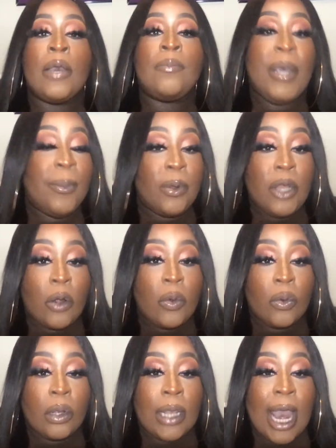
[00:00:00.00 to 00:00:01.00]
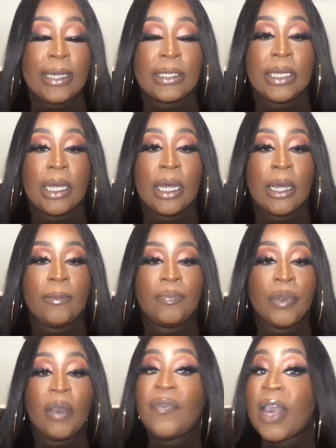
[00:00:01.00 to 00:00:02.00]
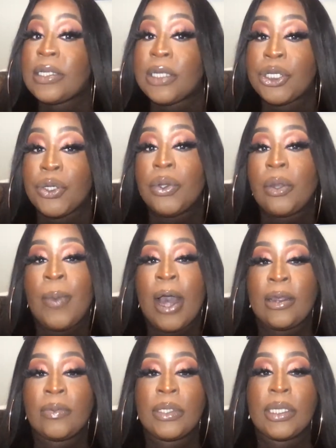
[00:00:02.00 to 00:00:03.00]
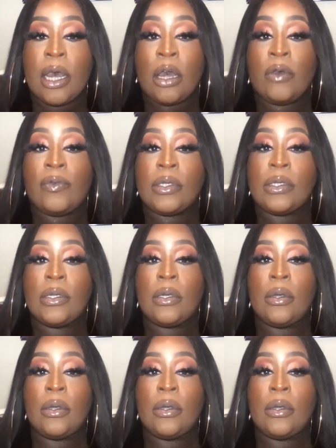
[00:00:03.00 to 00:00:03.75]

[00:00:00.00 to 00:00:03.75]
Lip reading: people don't like to face the truth about themselves.